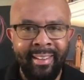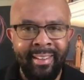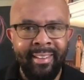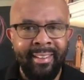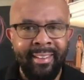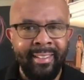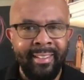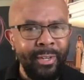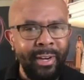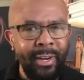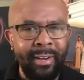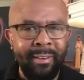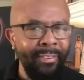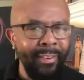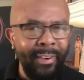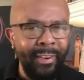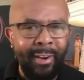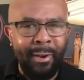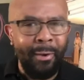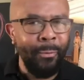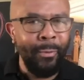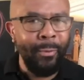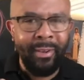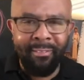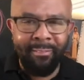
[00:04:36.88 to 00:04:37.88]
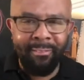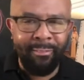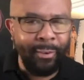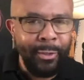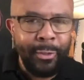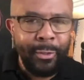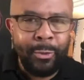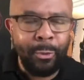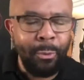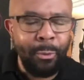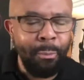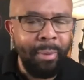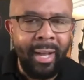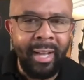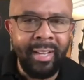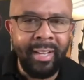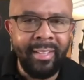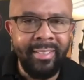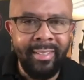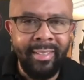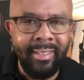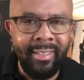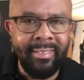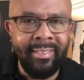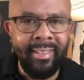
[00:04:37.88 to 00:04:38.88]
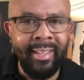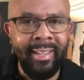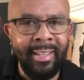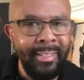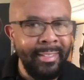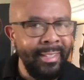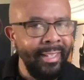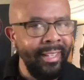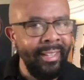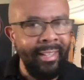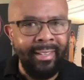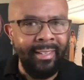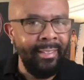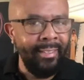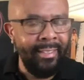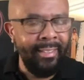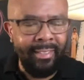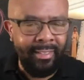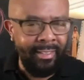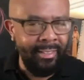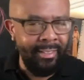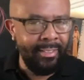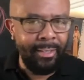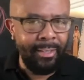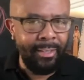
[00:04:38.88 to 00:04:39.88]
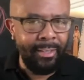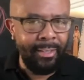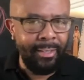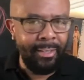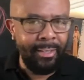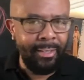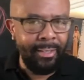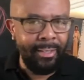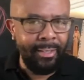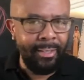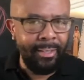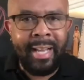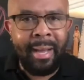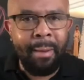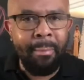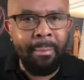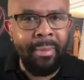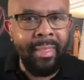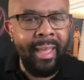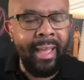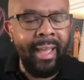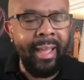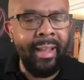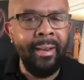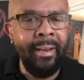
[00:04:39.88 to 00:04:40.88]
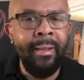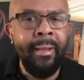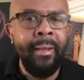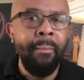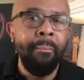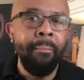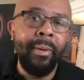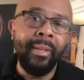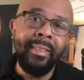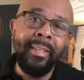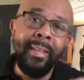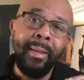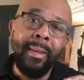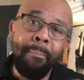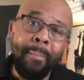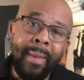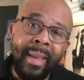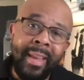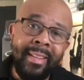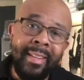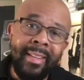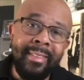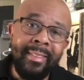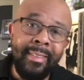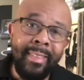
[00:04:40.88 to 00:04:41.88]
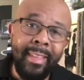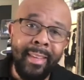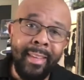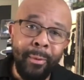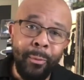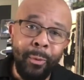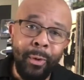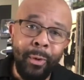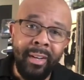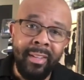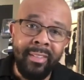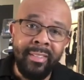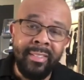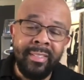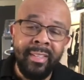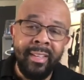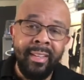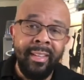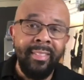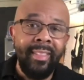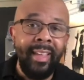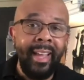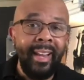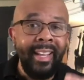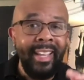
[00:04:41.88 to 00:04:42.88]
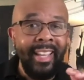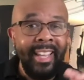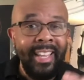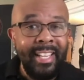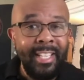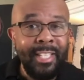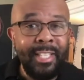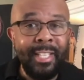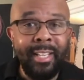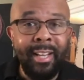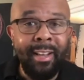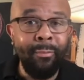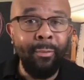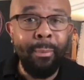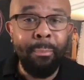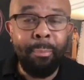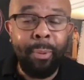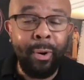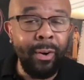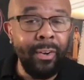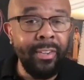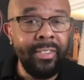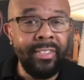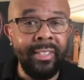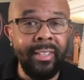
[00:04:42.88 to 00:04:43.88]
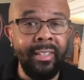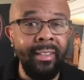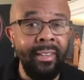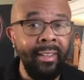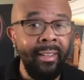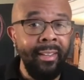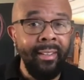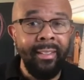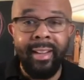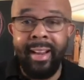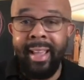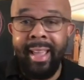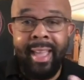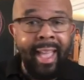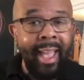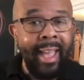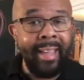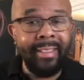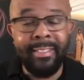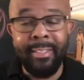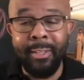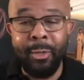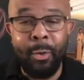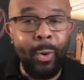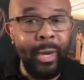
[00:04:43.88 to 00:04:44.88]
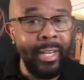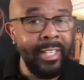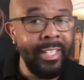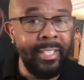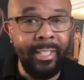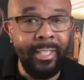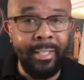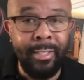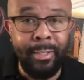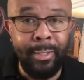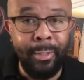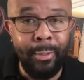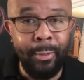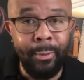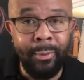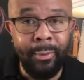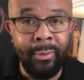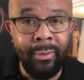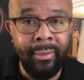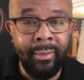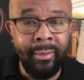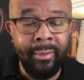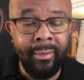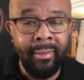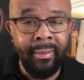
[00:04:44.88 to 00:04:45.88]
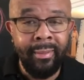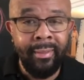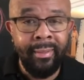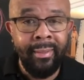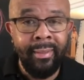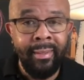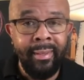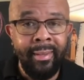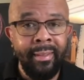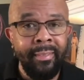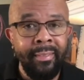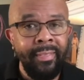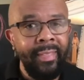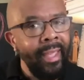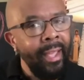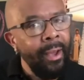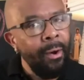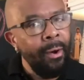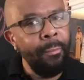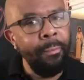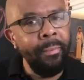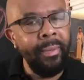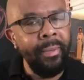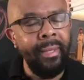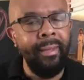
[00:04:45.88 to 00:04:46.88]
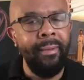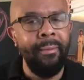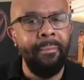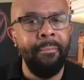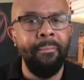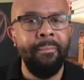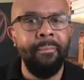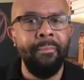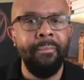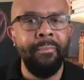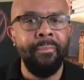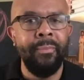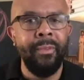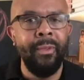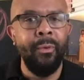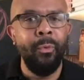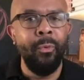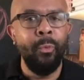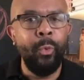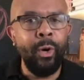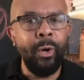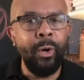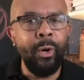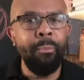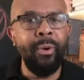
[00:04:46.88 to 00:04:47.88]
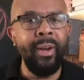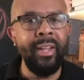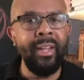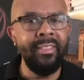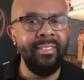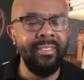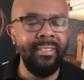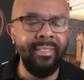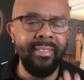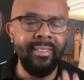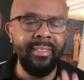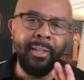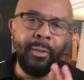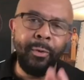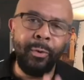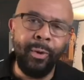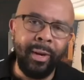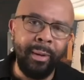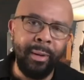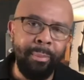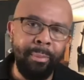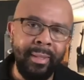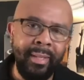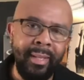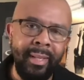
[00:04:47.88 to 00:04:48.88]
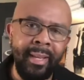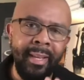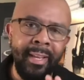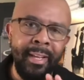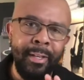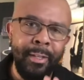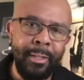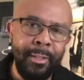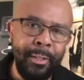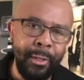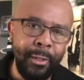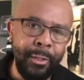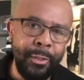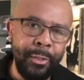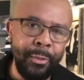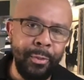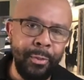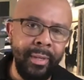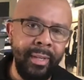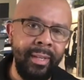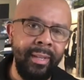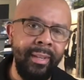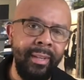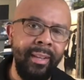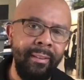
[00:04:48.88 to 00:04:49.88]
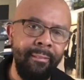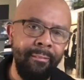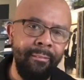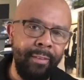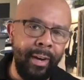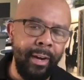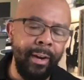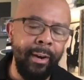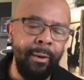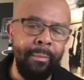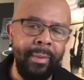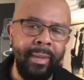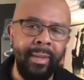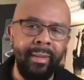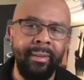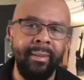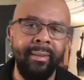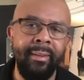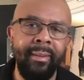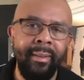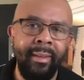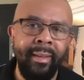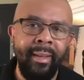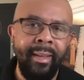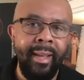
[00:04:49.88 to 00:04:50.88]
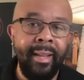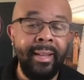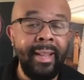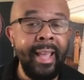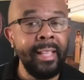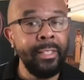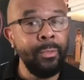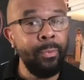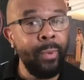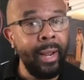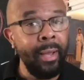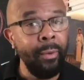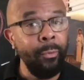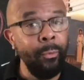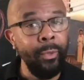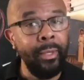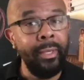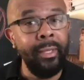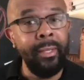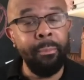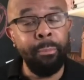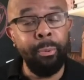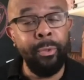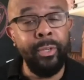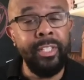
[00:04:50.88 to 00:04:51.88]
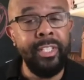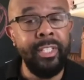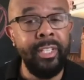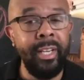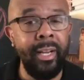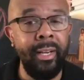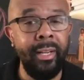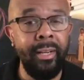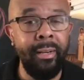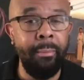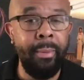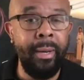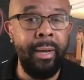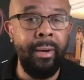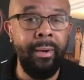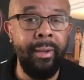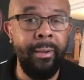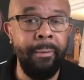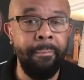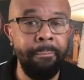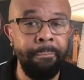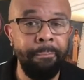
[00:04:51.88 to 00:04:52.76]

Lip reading: trying to figure out what a virtual box is and then to install it on top of that. But the amazing thing was that each and every person that I asked a question to, they helped me. WordPress is an incredibly nurturing environment. And that's what I really appreciated about it.